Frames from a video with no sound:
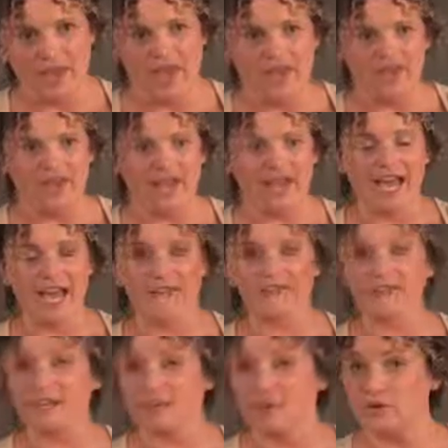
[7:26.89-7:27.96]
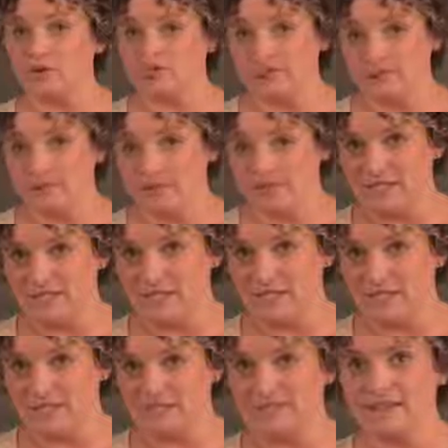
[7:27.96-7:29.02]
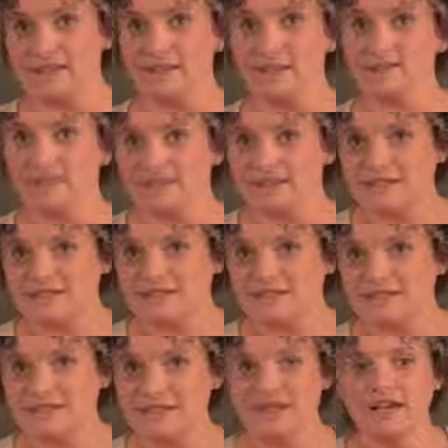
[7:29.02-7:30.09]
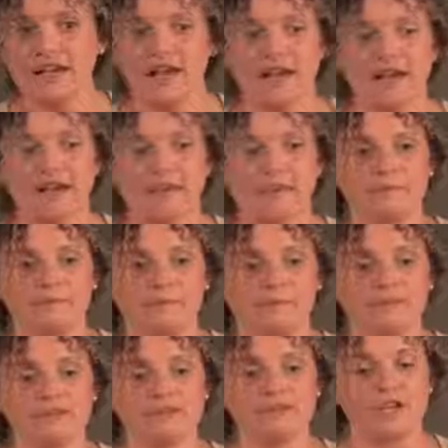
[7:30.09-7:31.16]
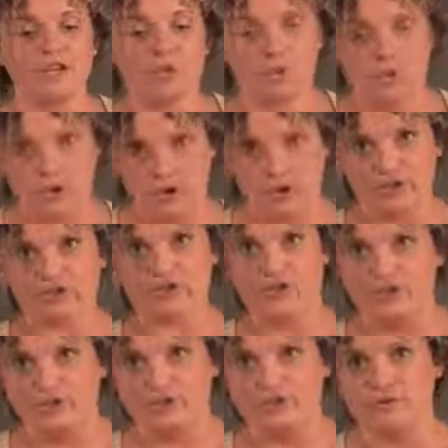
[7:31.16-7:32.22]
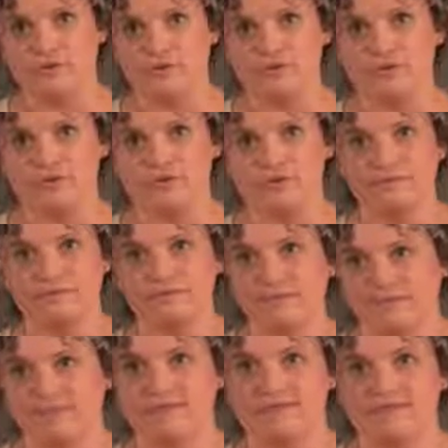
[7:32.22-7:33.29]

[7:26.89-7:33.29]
and that I have to let go of some details in my business in order to meet